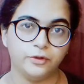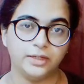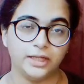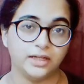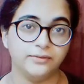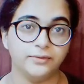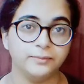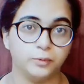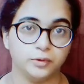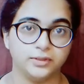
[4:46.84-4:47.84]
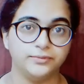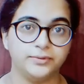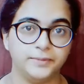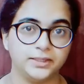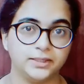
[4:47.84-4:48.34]
negative and positive
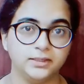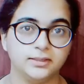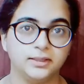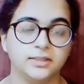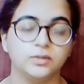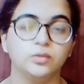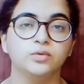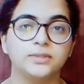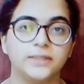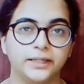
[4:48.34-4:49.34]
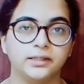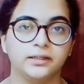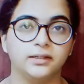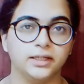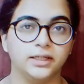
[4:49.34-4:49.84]
spaces, there's no set
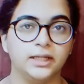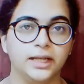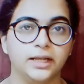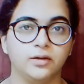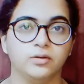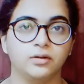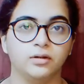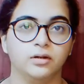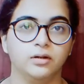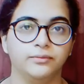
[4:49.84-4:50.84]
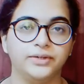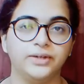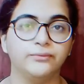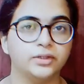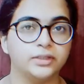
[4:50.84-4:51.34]
grid line or
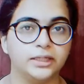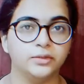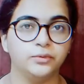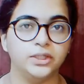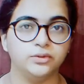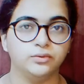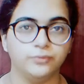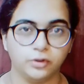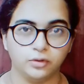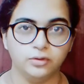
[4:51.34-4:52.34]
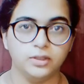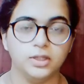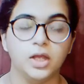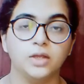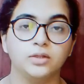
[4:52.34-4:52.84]
framework that you need to follow.
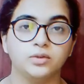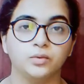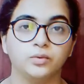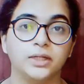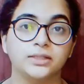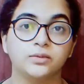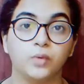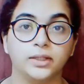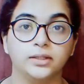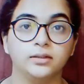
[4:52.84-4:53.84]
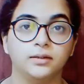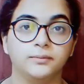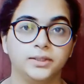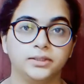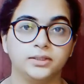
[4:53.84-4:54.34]
So that's one
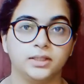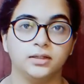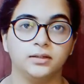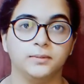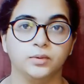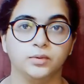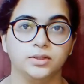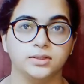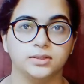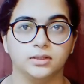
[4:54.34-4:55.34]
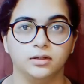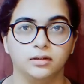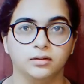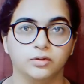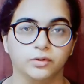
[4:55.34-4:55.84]
amazing thing about this
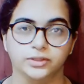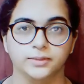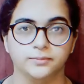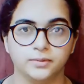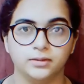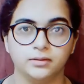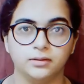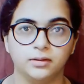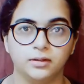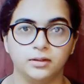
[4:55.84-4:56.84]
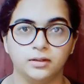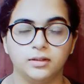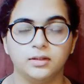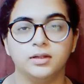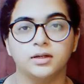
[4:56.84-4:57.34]
concept.
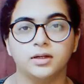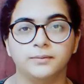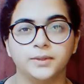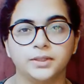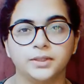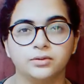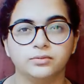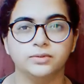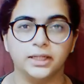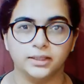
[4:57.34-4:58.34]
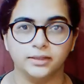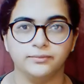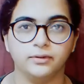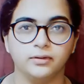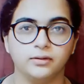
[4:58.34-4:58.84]
Coming to
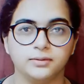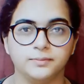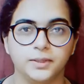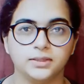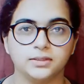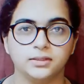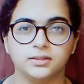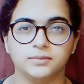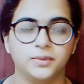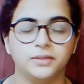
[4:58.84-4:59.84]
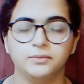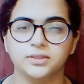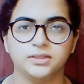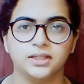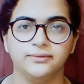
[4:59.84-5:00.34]
negative space, it's pretty much
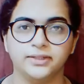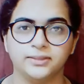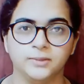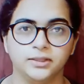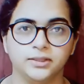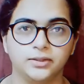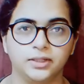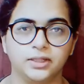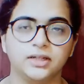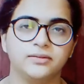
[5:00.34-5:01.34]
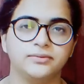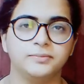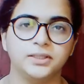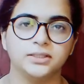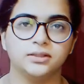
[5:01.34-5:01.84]
self-explanatory. Negative
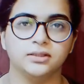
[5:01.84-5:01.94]
space is the